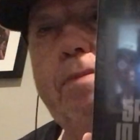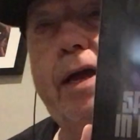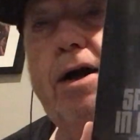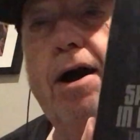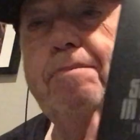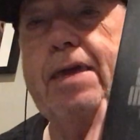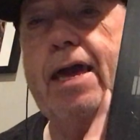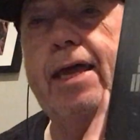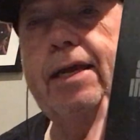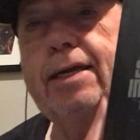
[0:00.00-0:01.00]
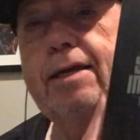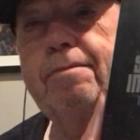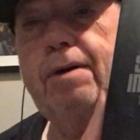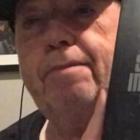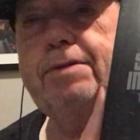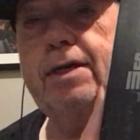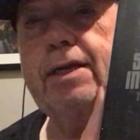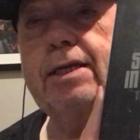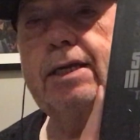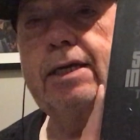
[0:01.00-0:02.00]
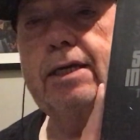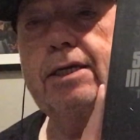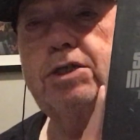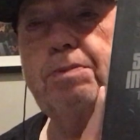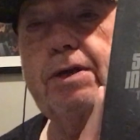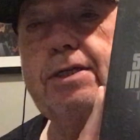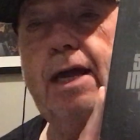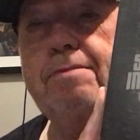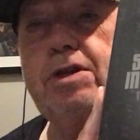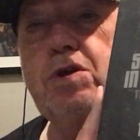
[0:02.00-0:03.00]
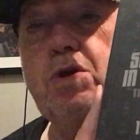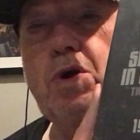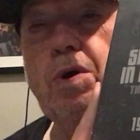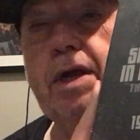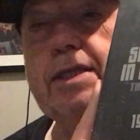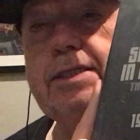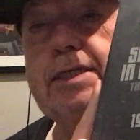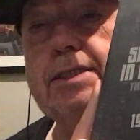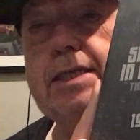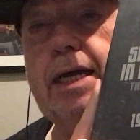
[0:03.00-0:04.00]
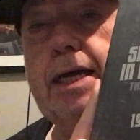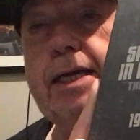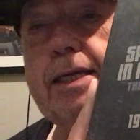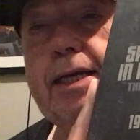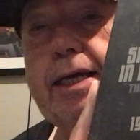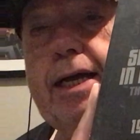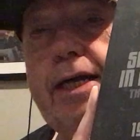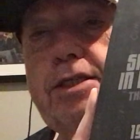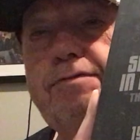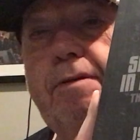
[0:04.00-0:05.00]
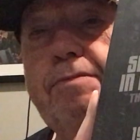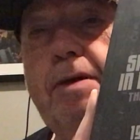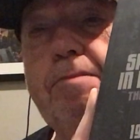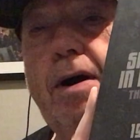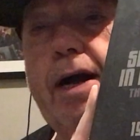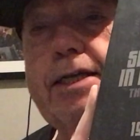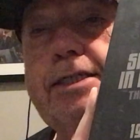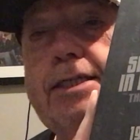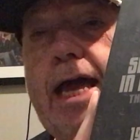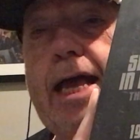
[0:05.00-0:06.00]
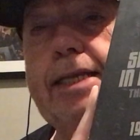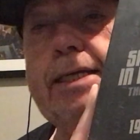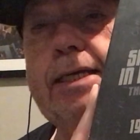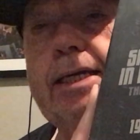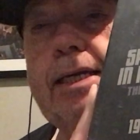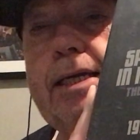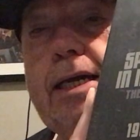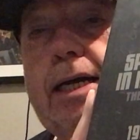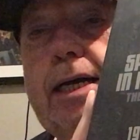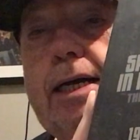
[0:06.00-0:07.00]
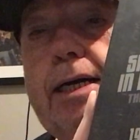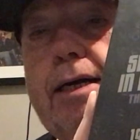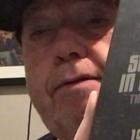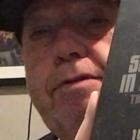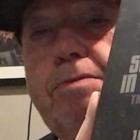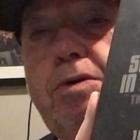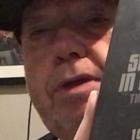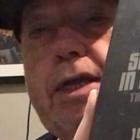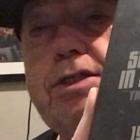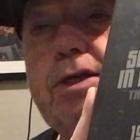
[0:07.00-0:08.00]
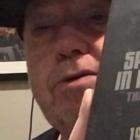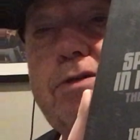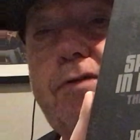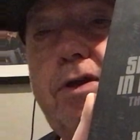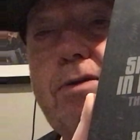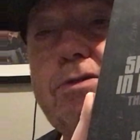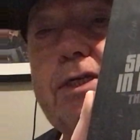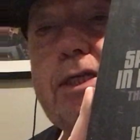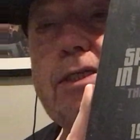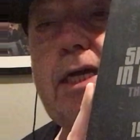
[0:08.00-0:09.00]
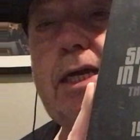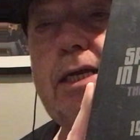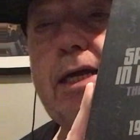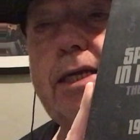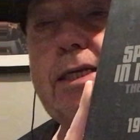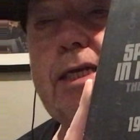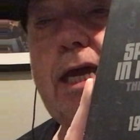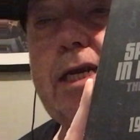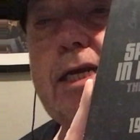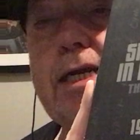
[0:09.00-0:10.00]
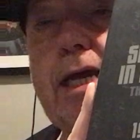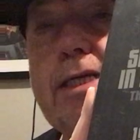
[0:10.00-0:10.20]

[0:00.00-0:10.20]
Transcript: my copy yet. Bob Dylan, Springtime in New York. This is cuts from the box set of the Bootleg Series, Volume 16, 1980 to